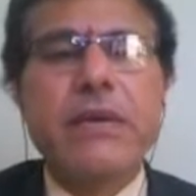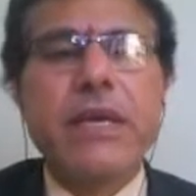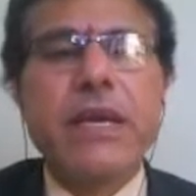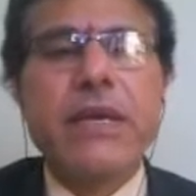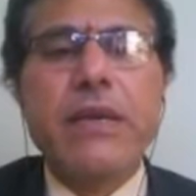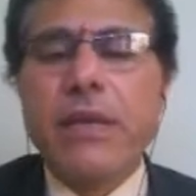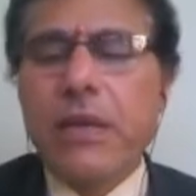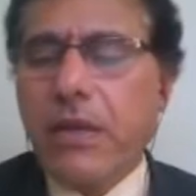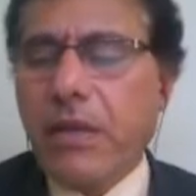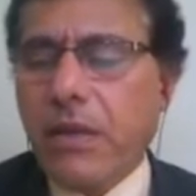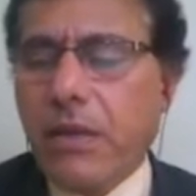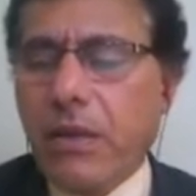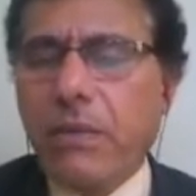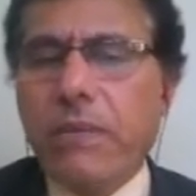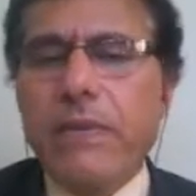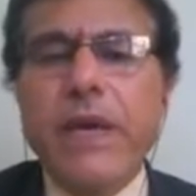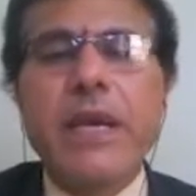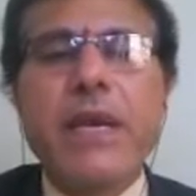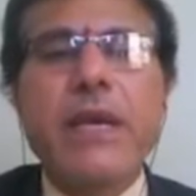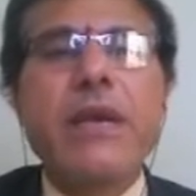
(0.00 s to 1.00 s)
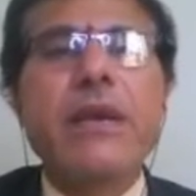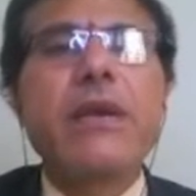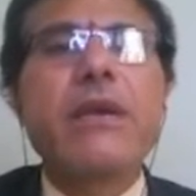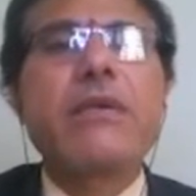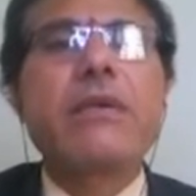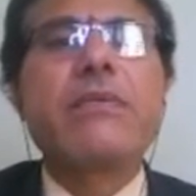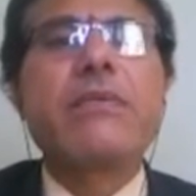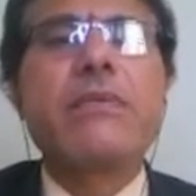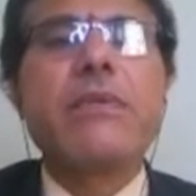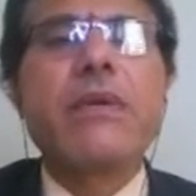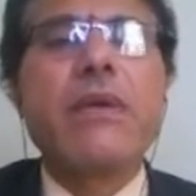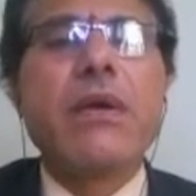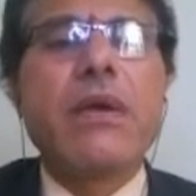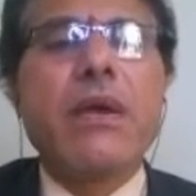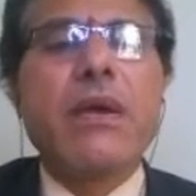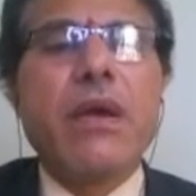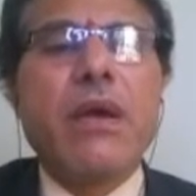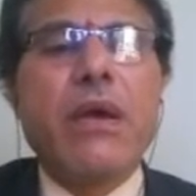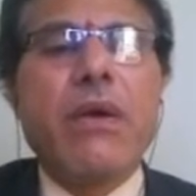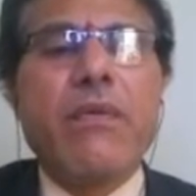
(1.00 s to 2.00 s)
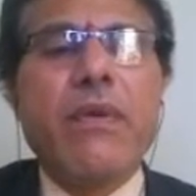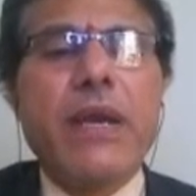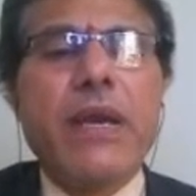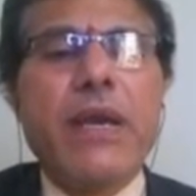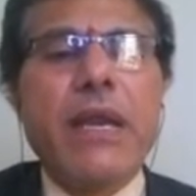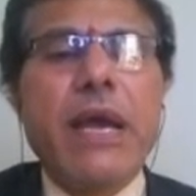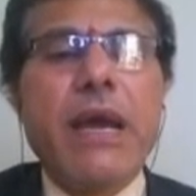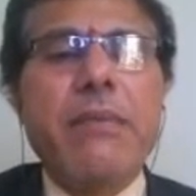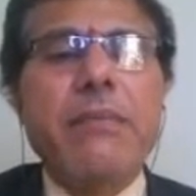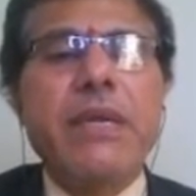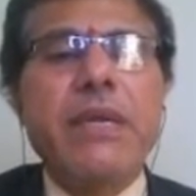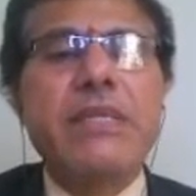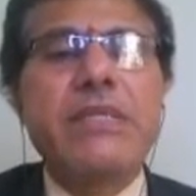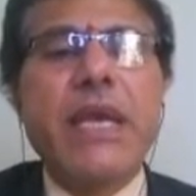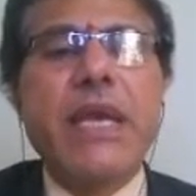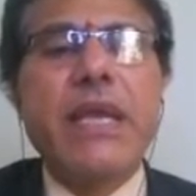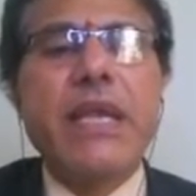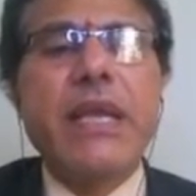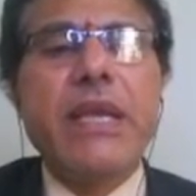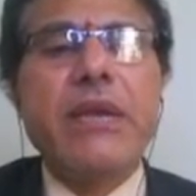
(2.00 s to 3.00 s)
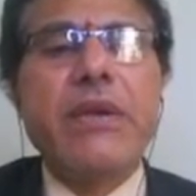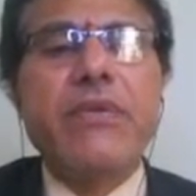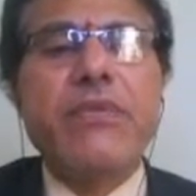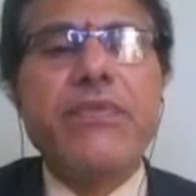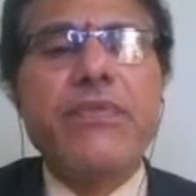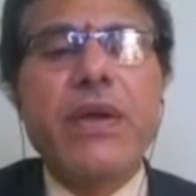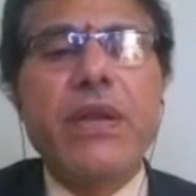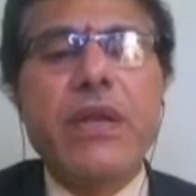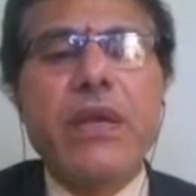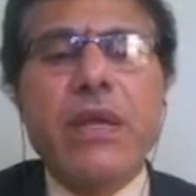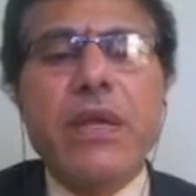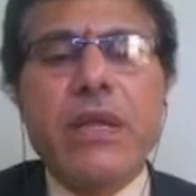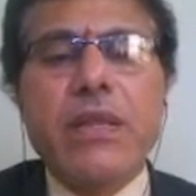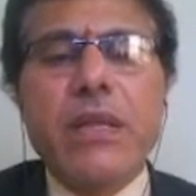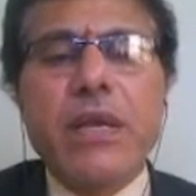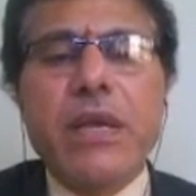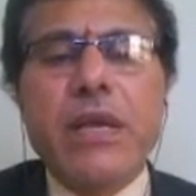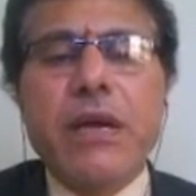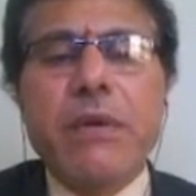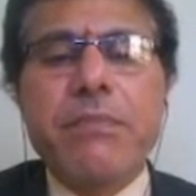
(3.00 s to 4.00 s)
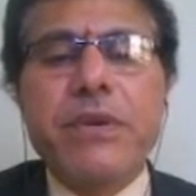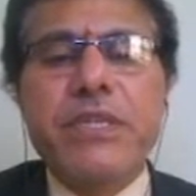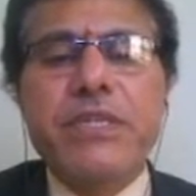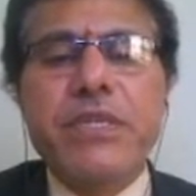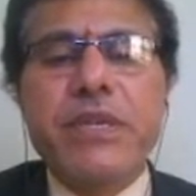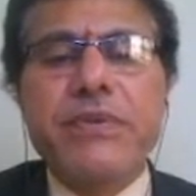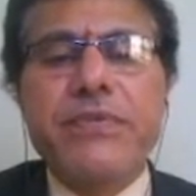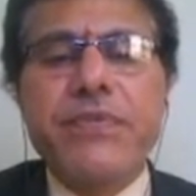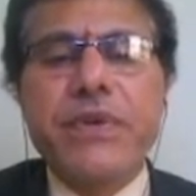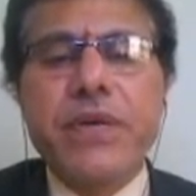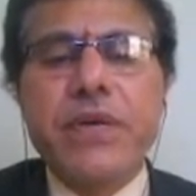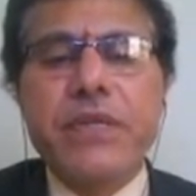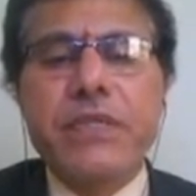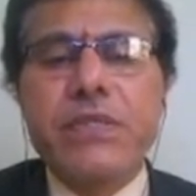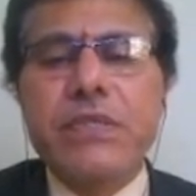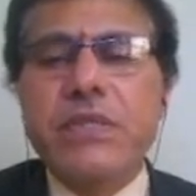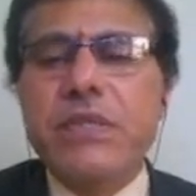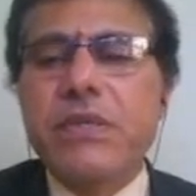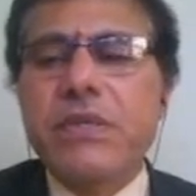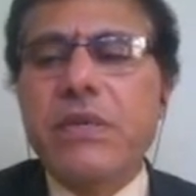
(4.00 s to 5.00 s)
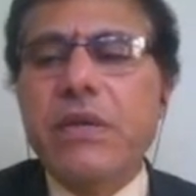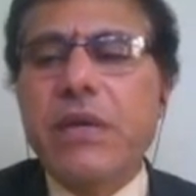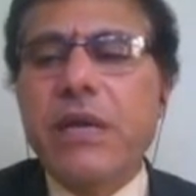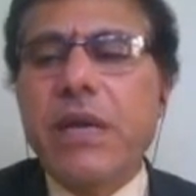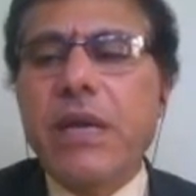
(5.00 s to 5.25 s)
right? Wherein I am designing for the compression first.